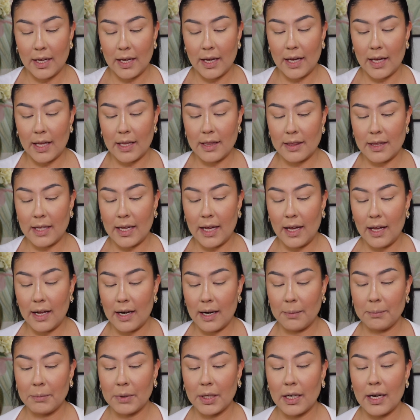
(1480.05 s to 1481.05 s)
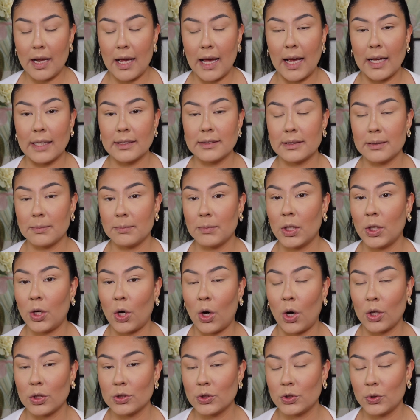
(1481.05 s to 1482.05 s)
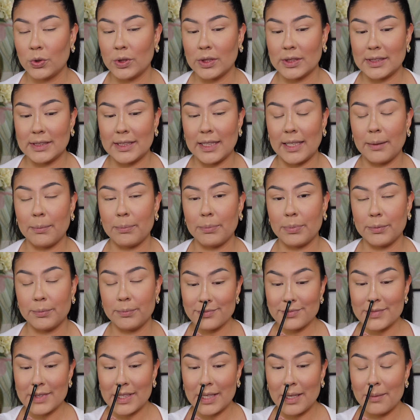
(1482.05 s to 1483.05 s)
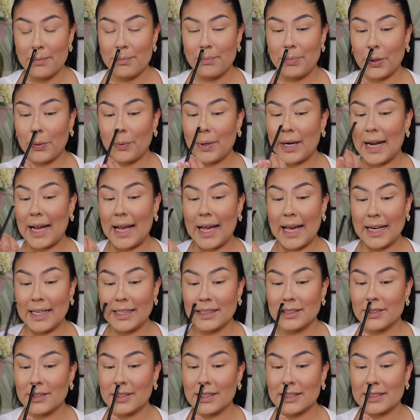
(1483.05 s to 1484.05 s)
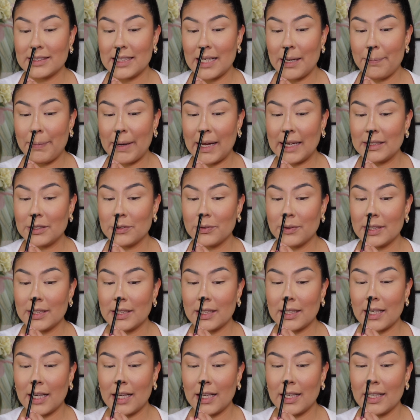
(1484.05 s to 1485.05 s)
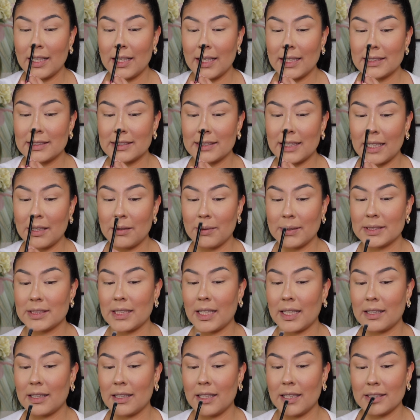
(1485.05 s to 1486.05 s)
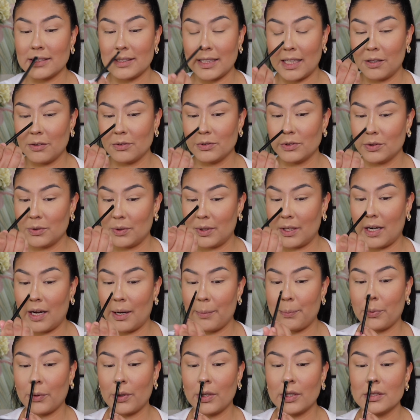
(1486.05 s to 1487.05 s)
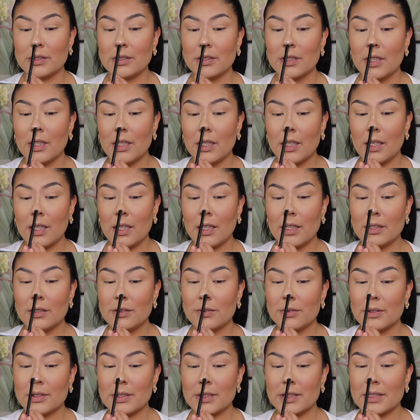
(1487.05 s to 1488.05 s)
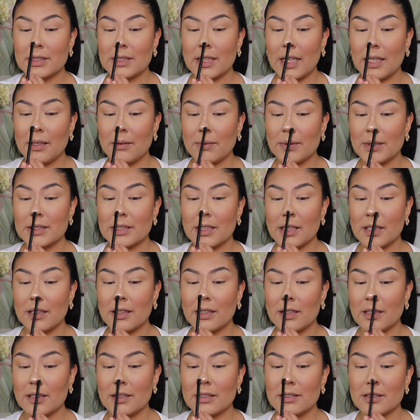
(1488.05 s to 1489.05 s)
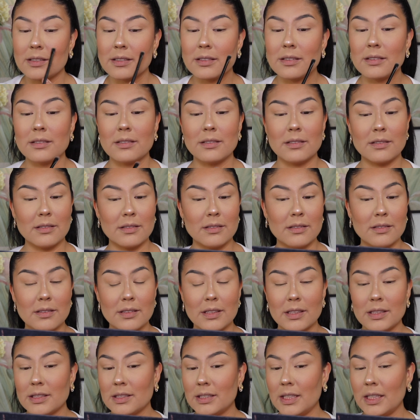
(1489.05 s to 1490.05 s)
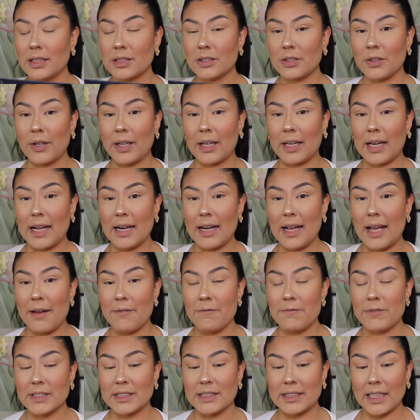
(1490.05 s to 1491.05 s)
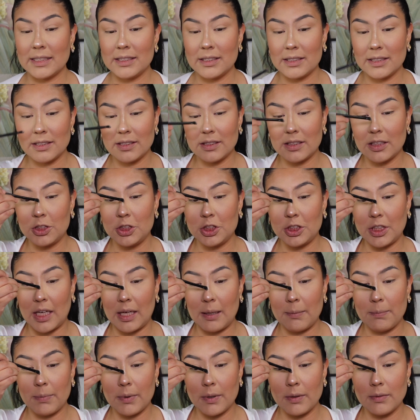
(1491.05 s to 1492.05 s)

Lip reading: And then I'm going to add some onto the tip. But when I add it to the tip, I do it kind of like sideways like this. I don't do it upwards. I do it sideways like this. See? So it kind of emphasizes the shape.